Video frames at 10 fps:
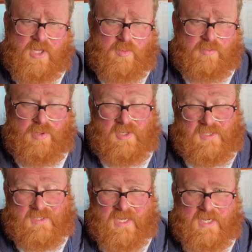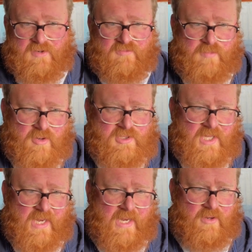allotment plots. That's kind of
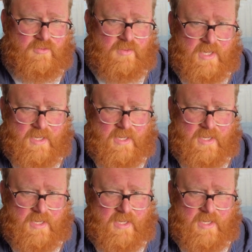mostly how